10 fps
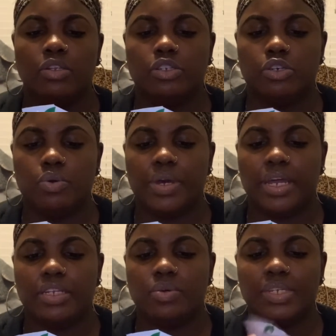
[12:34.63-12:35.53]
to
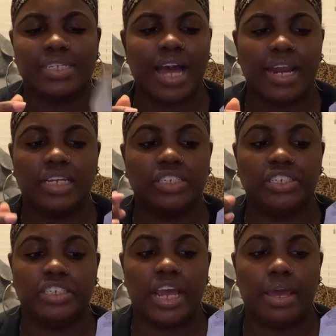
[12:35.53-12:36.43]
it, so it's not a
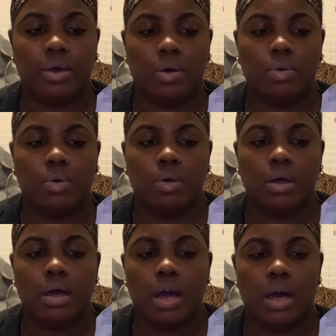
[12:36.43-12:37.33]
gel.
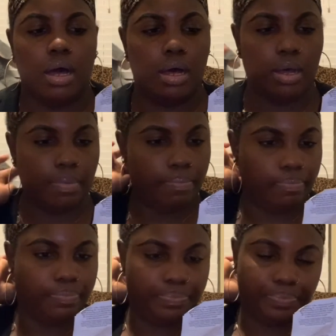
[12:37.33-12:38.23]

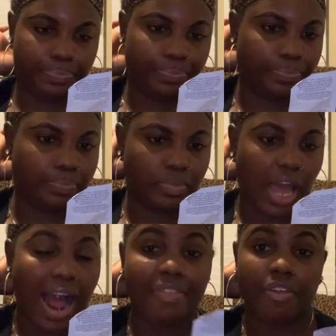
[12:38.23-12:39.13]

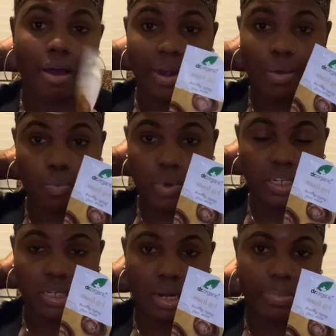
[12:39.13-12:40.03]
I thought it
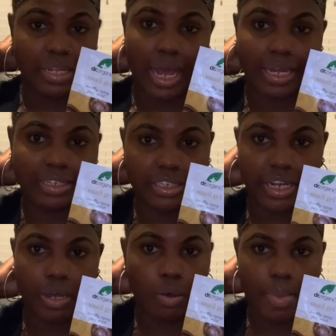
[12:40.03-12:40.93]
was gonna be like a
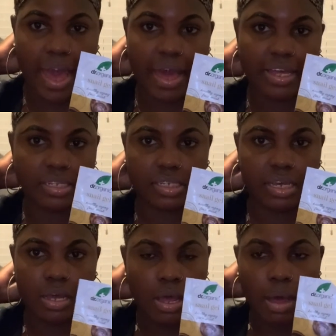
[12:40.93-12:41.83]
gel mask,
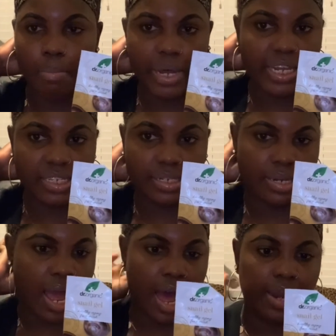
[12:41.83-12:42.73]
but it's
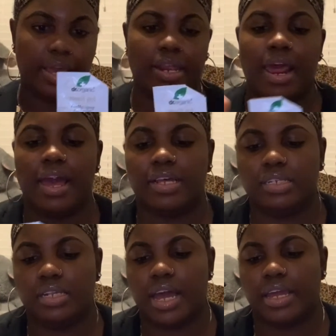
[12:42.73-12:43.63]
not. It
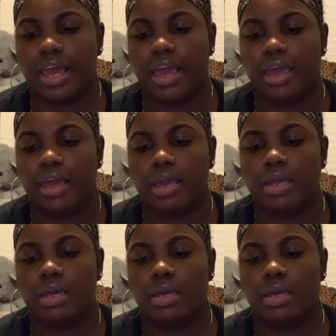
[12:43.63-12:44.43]
has like a